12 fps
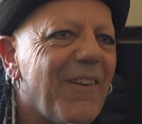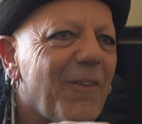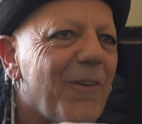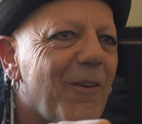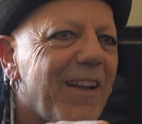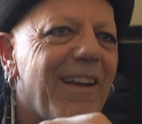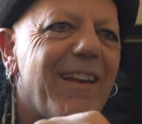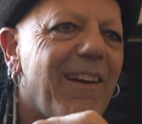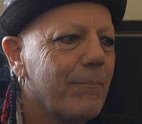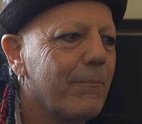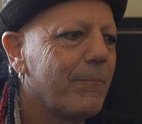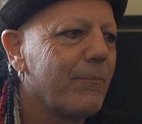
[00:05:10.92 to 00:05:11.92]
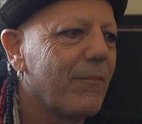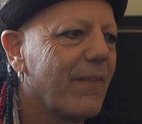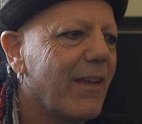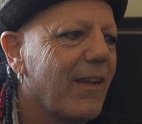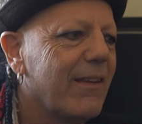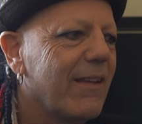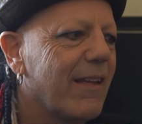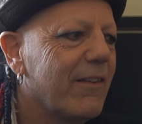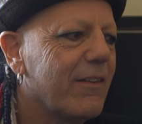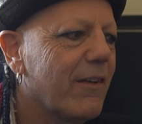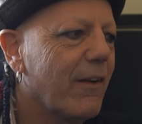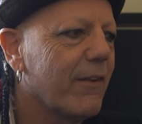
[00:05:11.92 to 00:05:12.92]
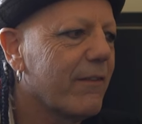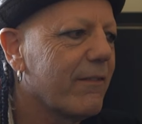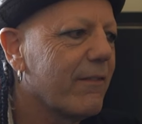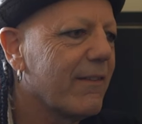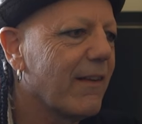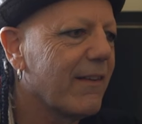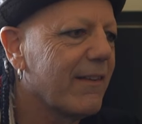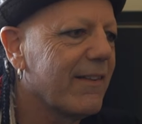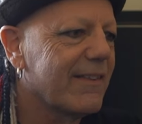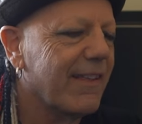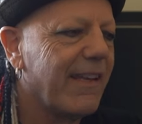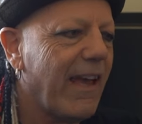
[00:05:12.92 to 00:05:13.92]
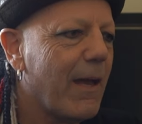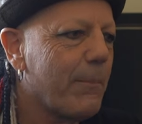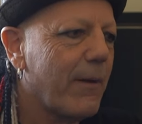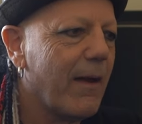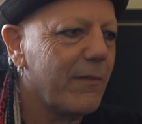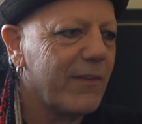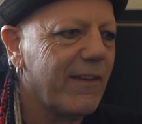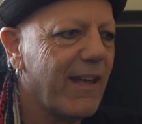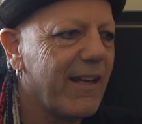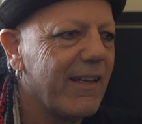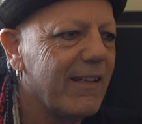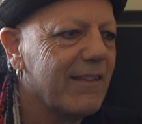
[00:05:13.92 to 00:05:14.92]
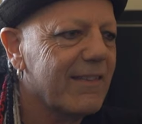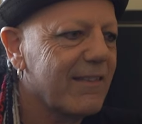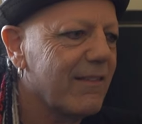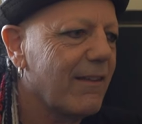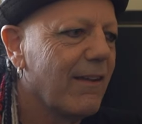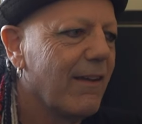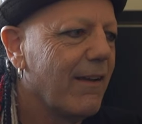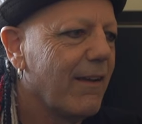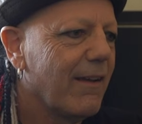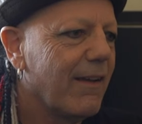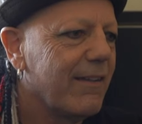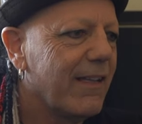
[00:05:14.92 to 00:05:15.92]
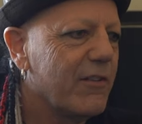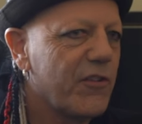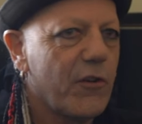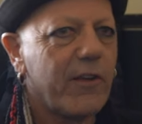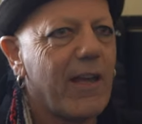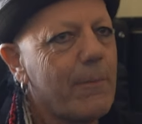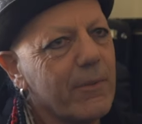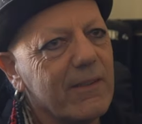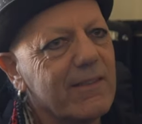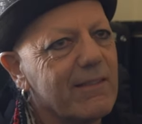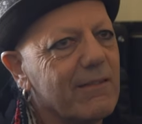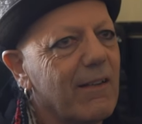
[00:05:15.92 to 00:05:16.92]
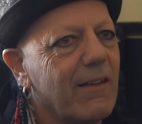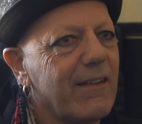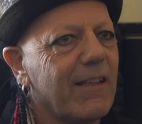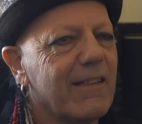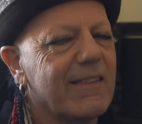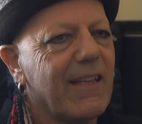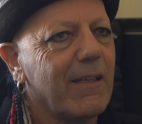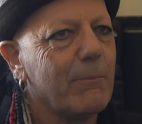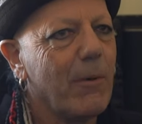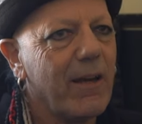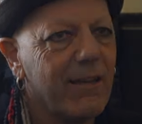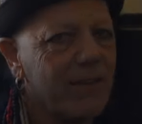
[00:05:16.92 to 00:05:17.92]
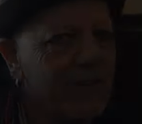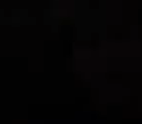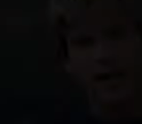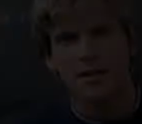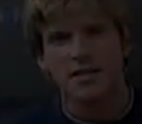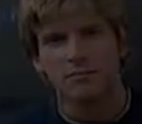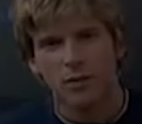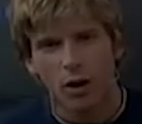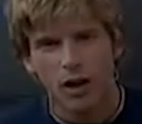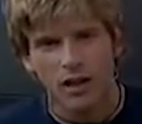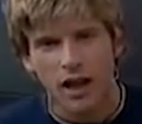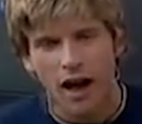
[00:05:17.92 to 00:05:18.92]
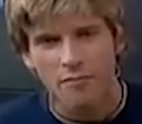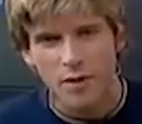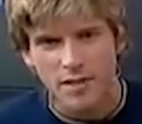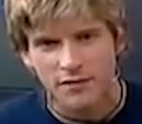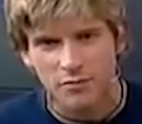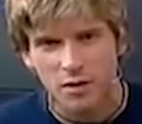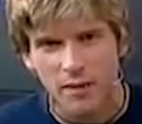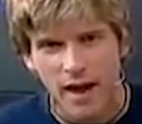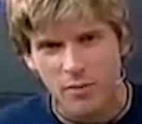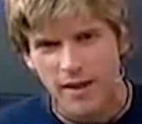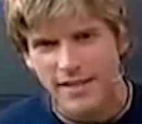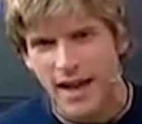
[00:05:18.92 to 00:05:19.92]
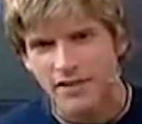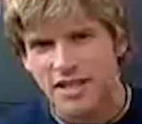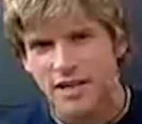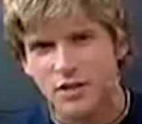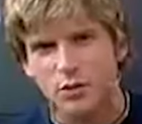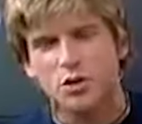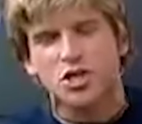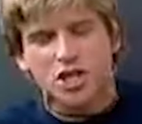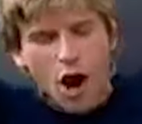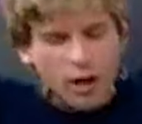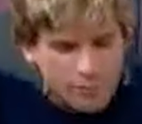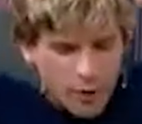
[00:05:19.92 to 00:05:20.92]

Where do I go now? And then, you know, there's a gap after that ends, and then jerk happens, and I get a second bite at the cherry. We're going to hear some more live music from the band. We're about to have a chat to